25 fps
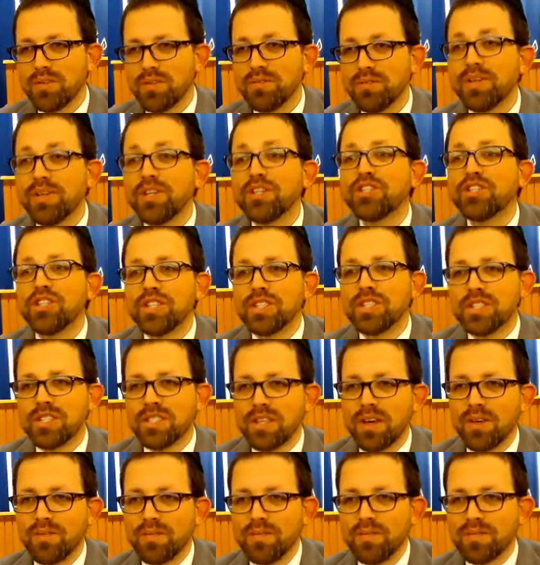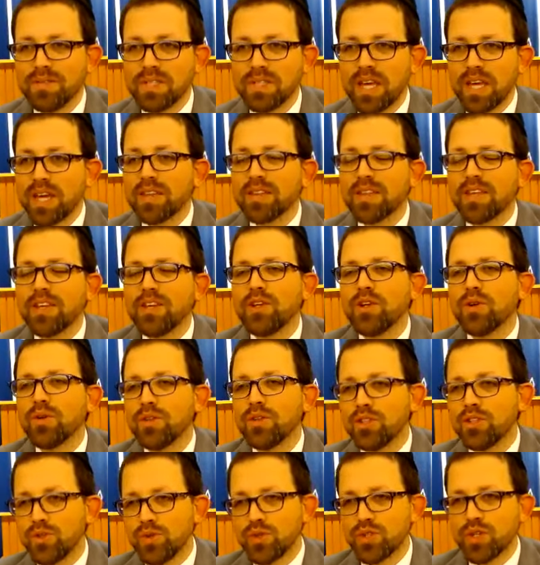visions of saying that
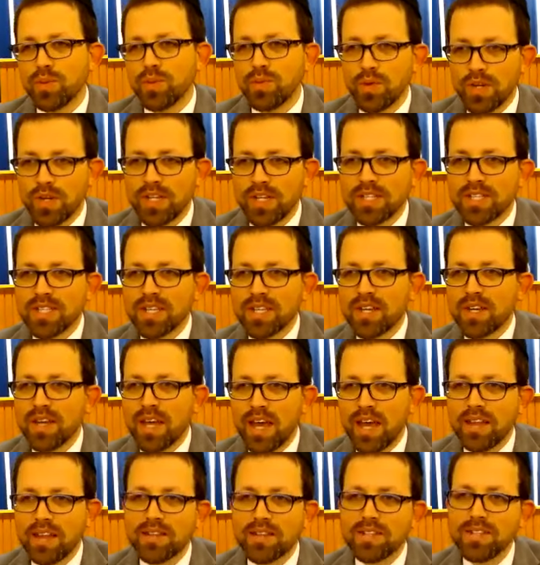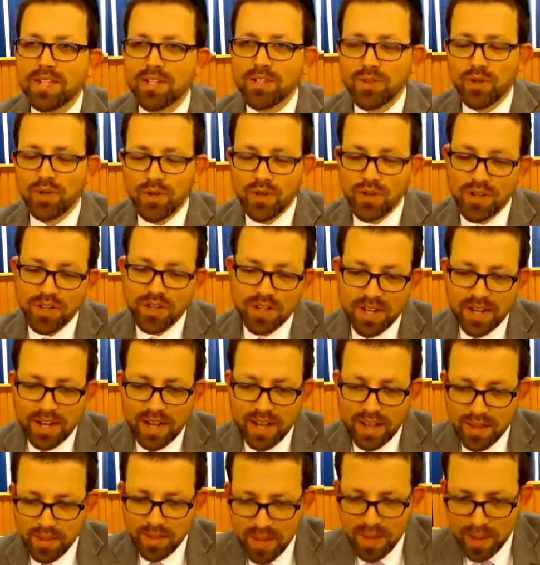the Jewish community is going to end, etc., didn't
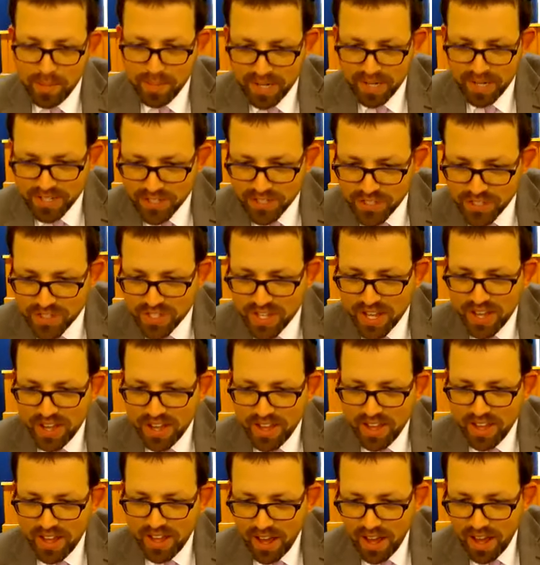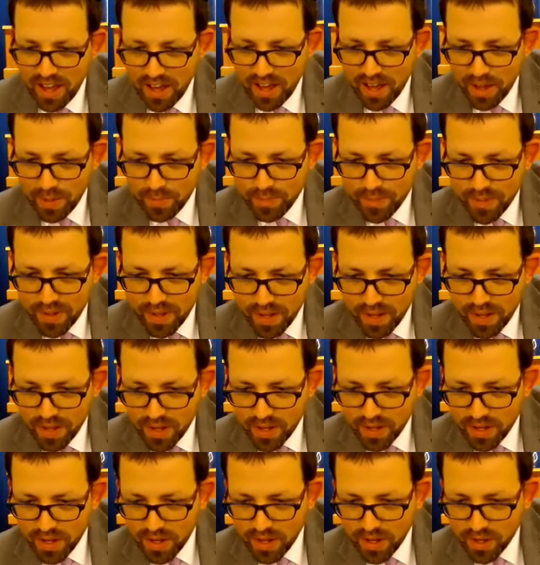end up happening. Just
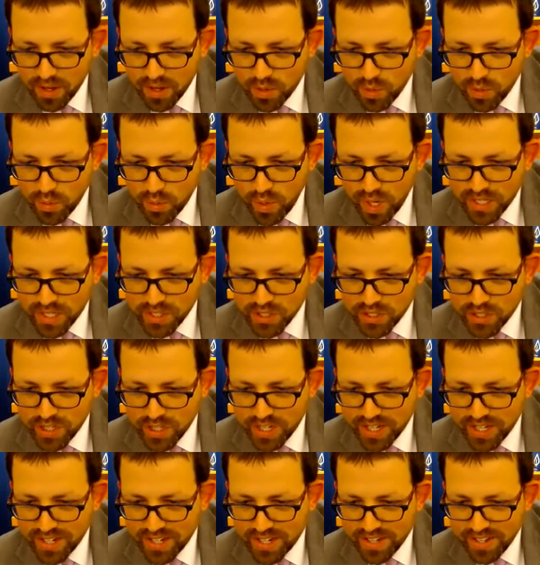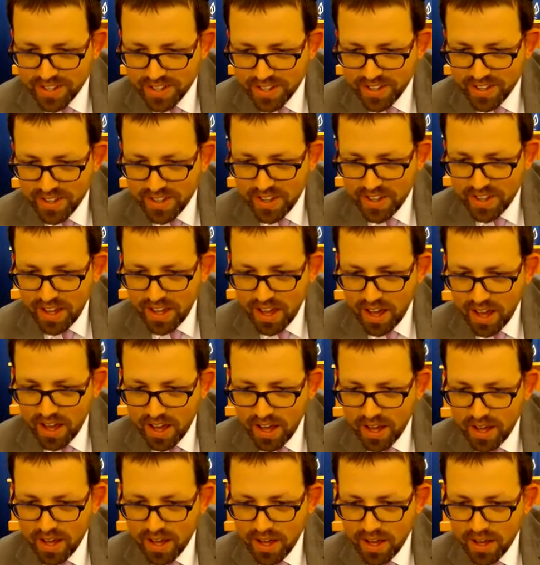a question.
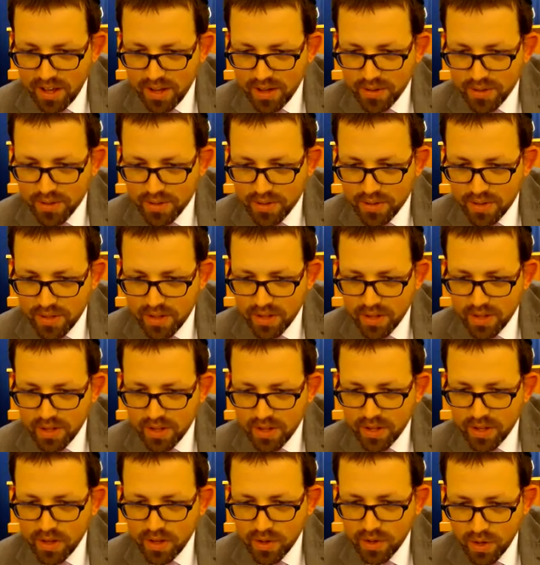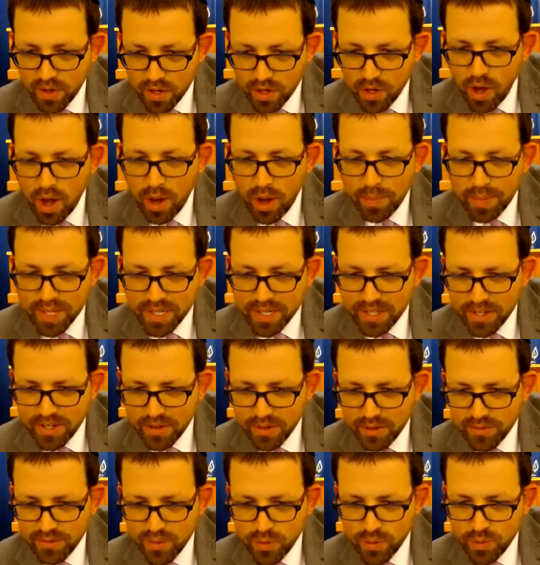Or a comment
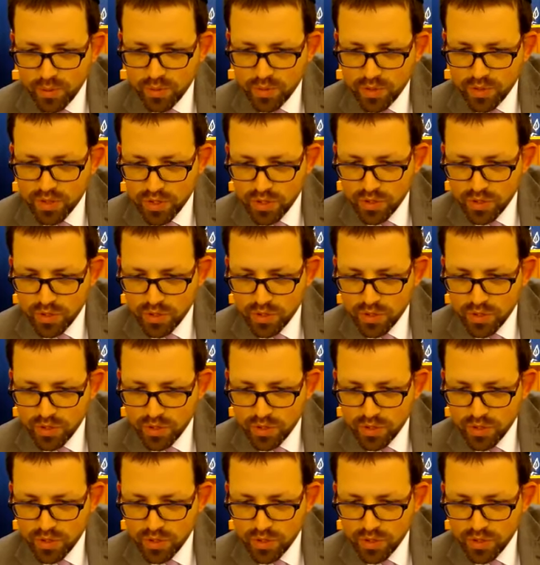here, if you